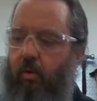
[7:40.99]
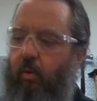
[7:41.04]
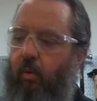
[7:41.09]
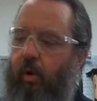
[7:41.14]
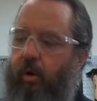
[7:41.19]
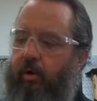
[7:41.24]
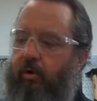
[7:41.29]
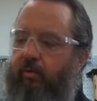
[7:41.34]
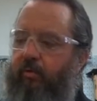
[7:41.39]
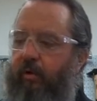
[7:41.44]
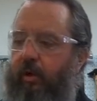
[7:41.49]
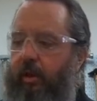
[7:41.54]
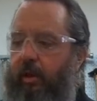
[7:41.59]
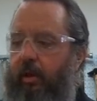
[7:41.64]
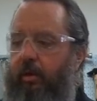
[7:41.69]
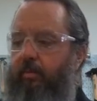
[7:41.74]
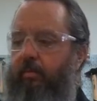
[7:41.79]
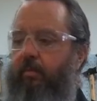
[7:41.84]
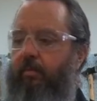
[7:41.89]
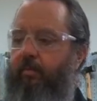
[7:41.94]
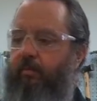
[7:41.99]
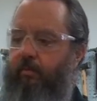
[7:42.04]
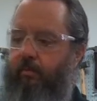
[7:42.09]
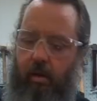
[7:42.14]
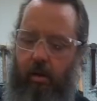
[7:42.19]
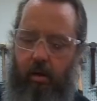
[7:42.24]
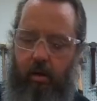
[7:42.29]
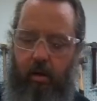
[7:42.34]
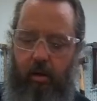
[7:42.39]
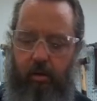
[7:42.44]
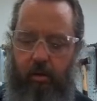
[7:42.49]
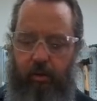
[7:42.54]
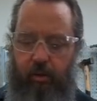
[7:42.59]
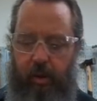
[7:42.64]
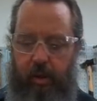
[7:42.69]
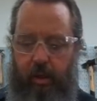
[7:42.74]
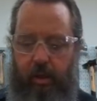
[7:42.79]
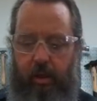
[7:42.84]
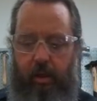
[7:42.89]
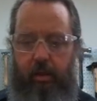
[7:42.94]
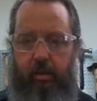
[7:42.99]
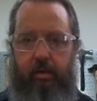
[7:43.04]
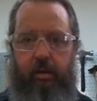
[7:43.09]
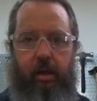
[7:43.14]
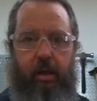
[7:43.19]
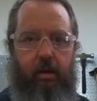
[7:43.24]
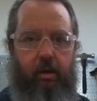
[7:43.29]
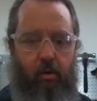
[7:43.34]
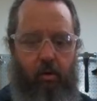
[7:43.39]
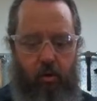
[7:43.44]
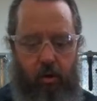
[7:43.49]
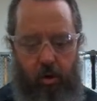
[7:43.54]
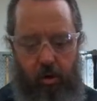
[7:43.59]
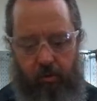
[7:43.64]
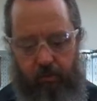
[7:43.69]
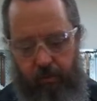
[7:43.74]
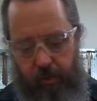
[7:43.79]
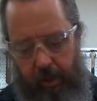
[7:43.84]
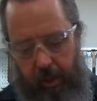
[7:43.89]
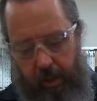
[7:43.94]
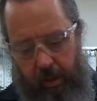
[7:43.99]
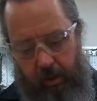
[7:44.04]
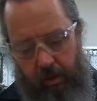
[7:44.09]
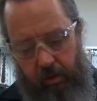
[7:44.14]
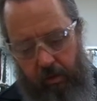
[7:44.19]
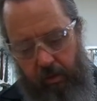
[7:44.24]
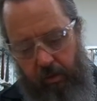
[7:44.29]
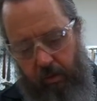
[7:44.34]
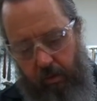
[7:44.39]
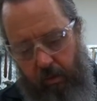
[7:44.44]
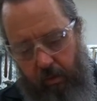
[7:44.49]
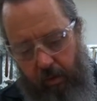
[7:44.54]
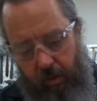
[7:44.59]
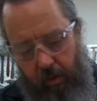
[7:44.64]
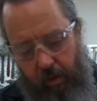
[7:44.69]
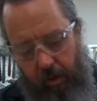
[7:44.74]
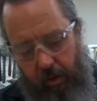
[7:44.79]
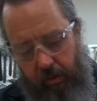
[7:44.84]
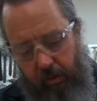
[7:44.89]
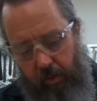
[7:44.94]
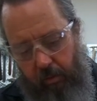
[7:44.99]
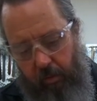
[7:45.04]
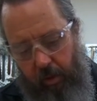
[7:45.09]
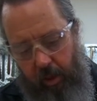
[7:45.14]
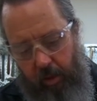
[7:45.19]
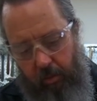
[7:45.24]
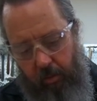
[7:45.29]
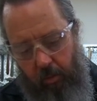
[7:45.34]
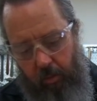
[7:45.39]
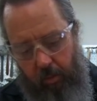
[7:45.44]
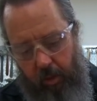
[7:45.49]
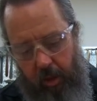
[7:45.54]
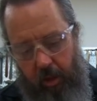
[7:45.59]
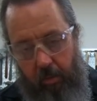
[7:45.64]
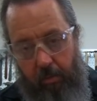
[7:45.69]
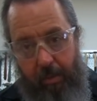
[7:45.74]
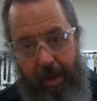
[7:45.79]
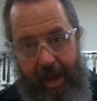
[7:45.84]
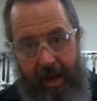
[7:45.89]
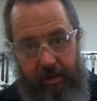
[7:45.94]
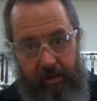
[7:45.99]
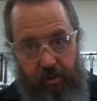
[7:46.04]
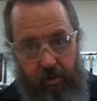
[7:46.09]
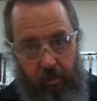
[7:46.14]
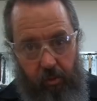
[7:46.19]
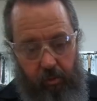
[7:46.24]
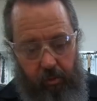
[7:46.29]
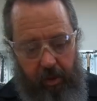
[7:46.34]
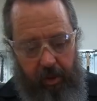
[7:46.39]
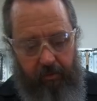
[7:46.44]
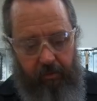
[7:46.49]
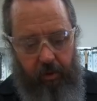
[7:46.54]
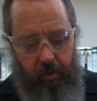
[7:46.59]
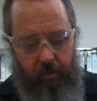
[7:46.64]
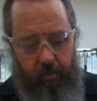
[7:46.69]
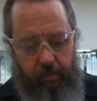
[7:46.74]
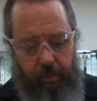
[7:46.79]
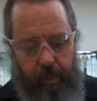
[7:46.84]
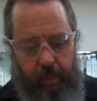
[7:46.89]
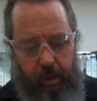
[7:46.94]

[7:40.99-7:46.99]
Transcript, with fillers: while you're filling. Another thing you need to take note of is there is a minimum and a maximum level.